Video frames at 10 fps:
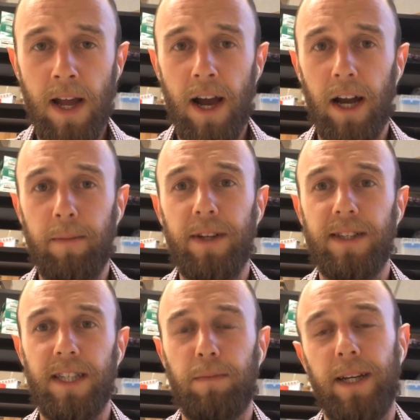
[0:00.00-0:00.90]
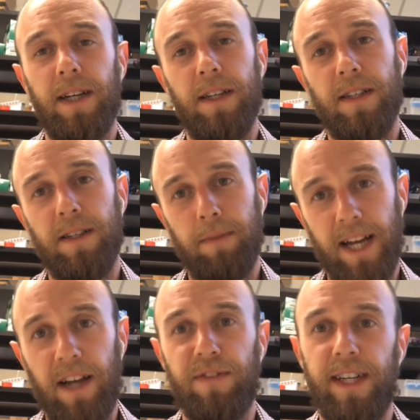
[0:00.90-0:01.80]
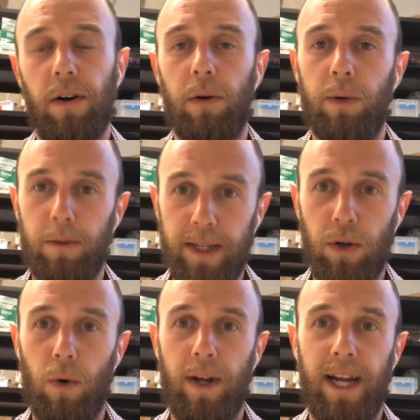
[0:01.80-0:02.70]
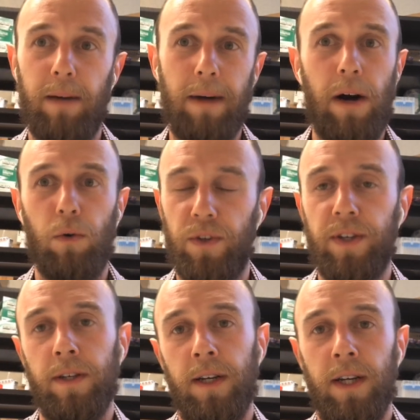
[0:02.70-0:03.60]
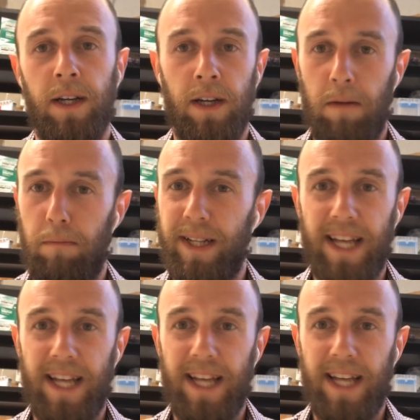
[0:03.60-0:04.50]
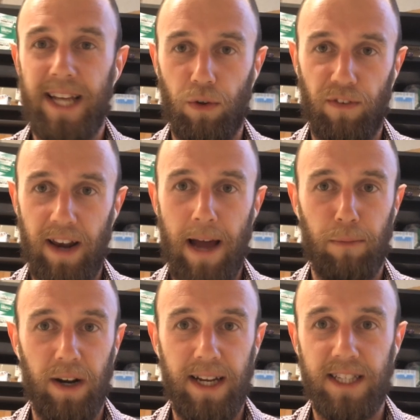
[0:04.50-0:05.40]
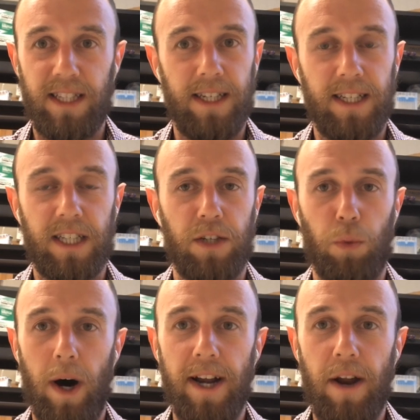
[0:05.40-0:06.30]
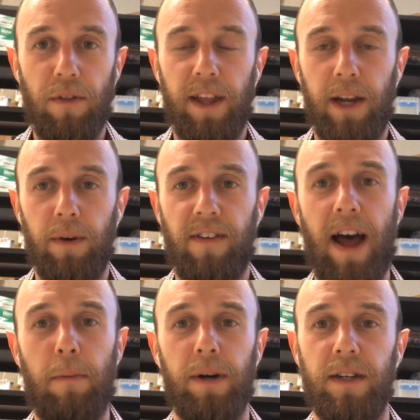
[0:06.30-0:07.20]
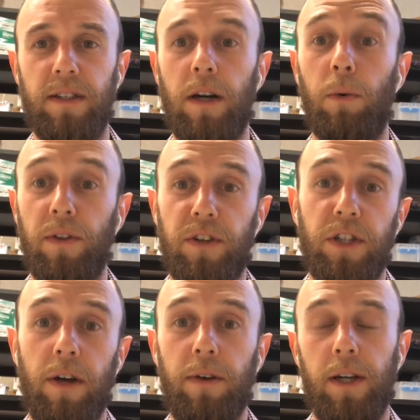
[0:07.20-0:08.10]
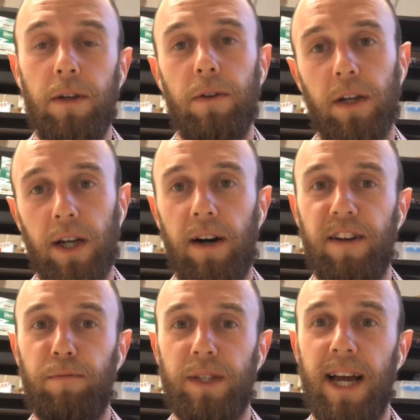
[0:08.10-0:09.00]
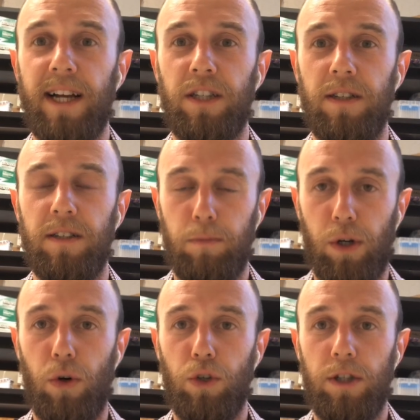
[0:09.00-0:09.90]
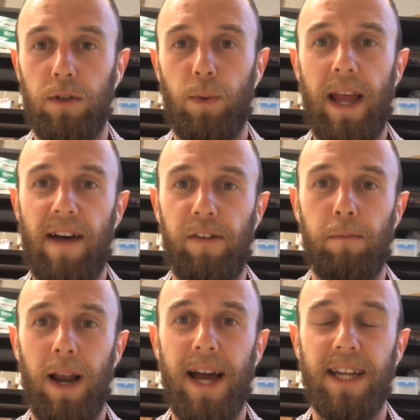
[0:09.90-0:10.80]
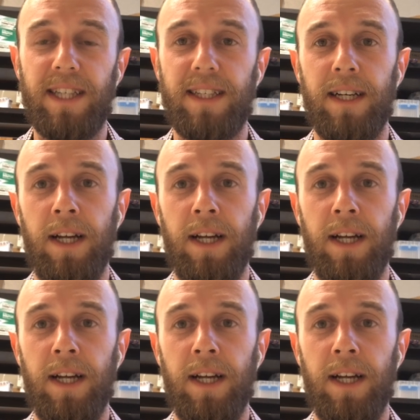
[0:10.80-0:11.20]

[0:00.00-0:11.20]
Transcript: And I'm using this because in my next video, I will be talking about potentials for lab release to discuss why I don't think it would have happened. So I want to show you the kind of protections and precautions we have in place,